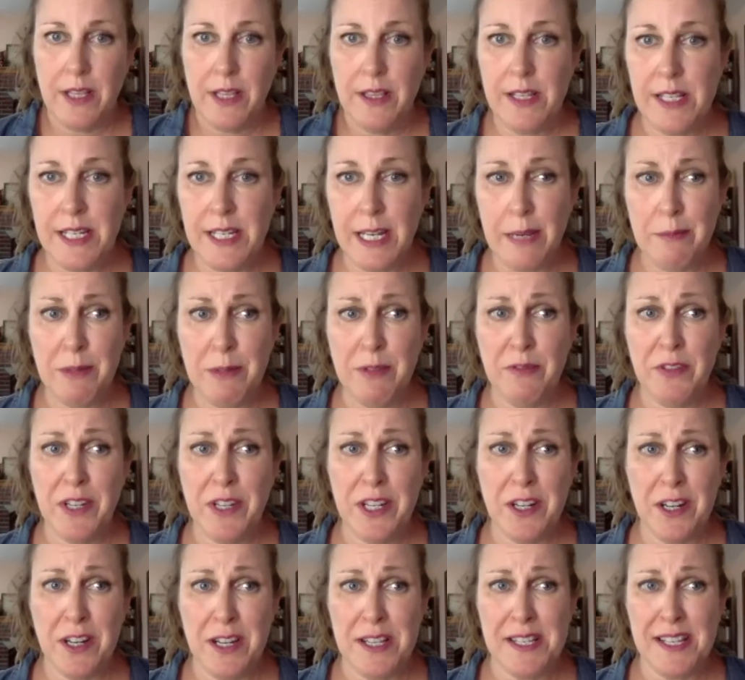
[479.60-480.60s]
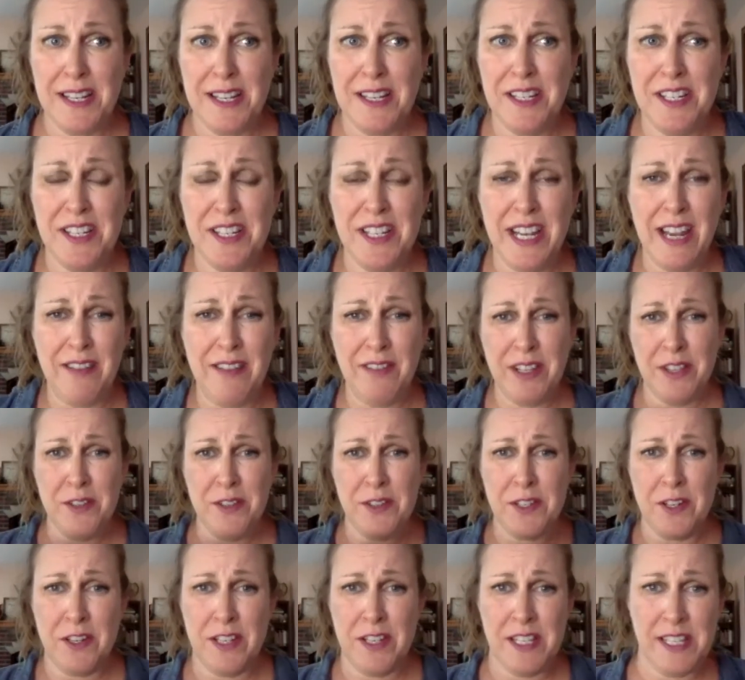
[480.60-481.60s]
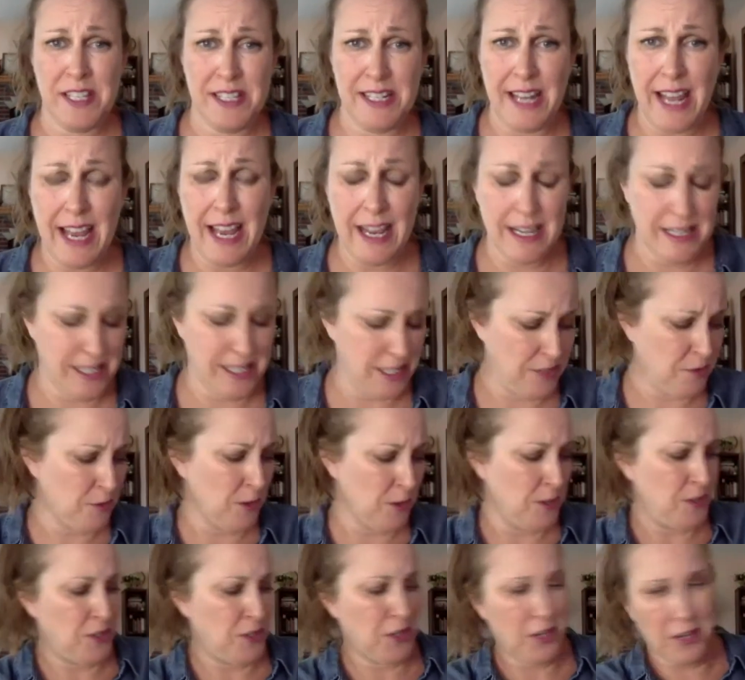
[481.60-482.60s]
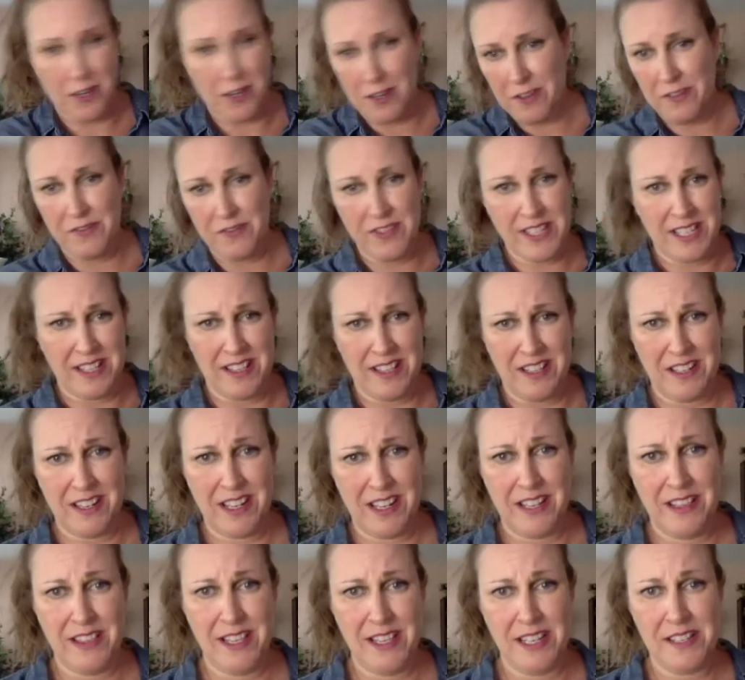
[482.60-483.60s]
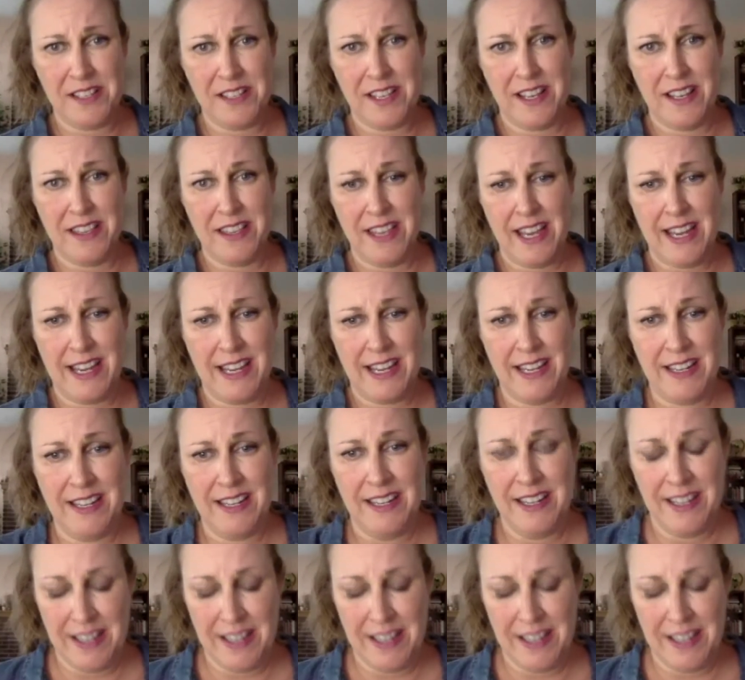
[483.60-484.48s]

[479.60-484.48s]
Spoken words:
And this time of year, it's like just having those little snacks and hors d'oeuvres and things like that.